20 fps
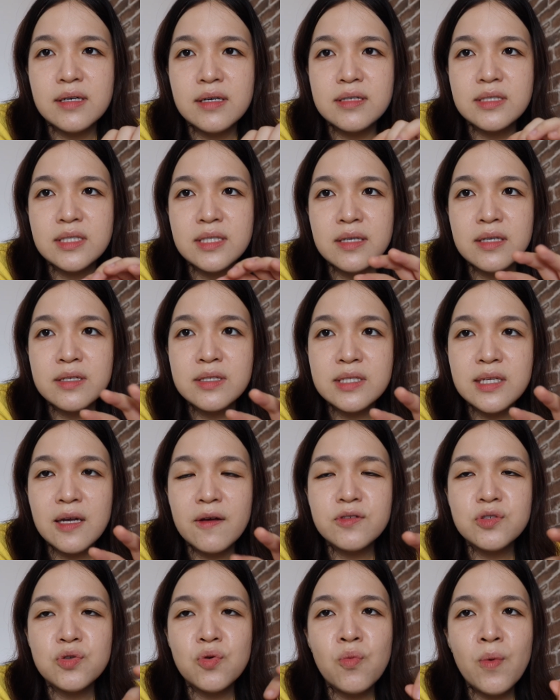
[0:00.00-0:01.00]
certain
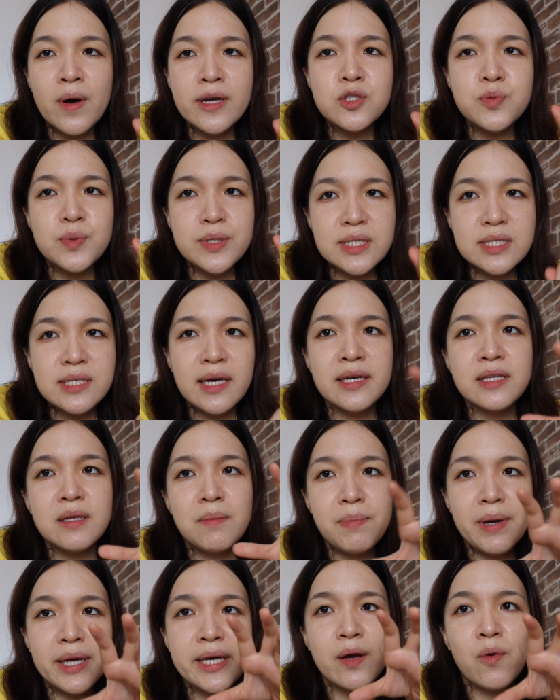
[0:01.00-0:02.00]
stuff. So once we signed the
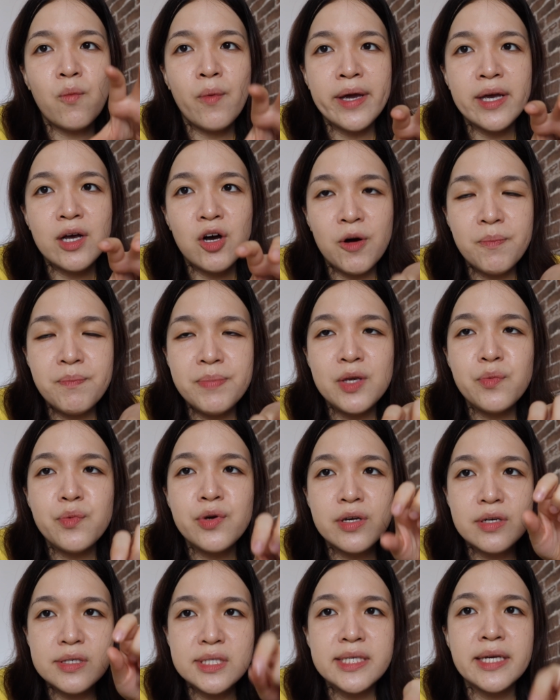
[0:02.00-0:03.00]
black and white copy, we
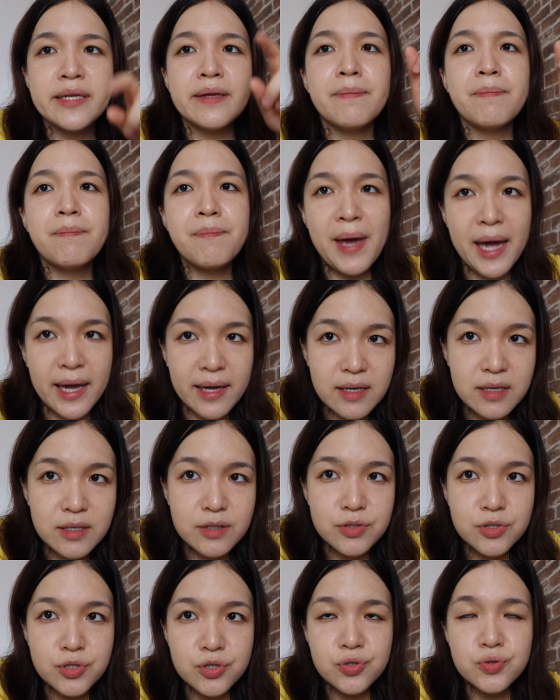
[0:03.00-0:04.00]
got to send it back
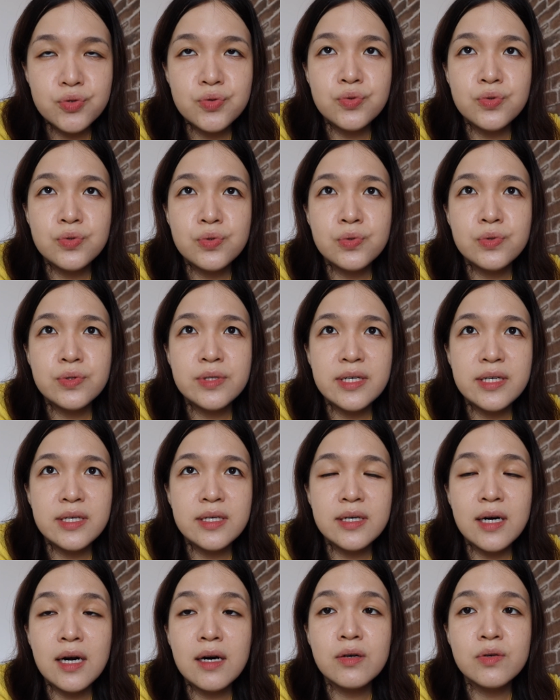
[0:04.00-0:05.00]
to
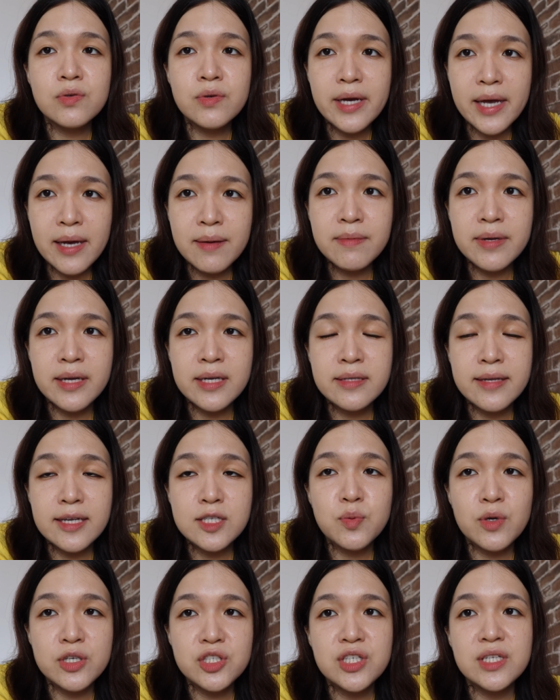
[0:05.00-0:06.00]
the ROM, and
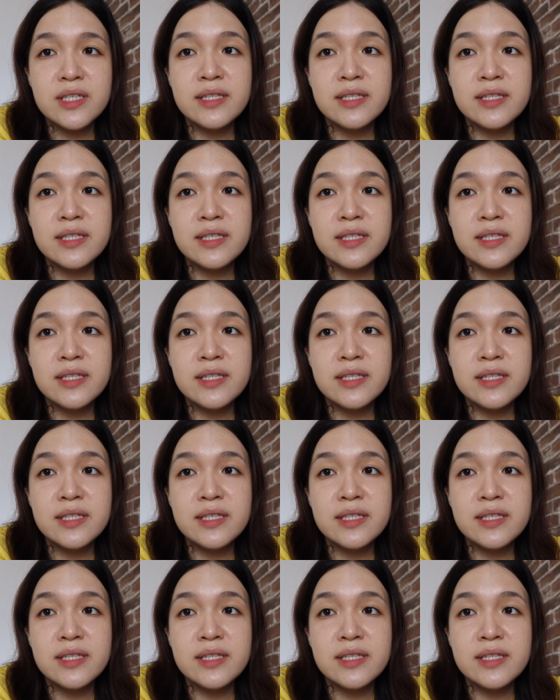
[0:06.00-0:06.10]
that's what she